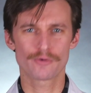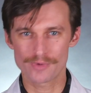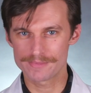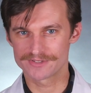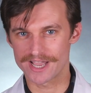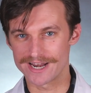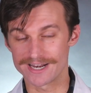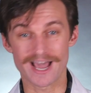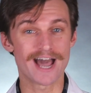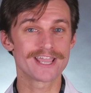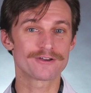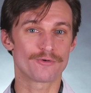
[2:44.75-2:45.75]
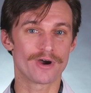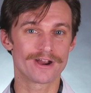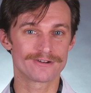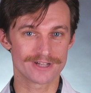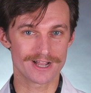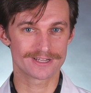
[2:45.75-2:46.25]
our website at
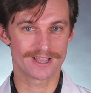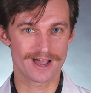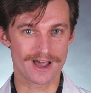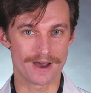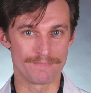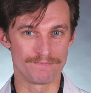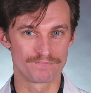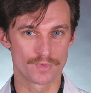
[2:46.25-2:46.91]
eyeinquire.com,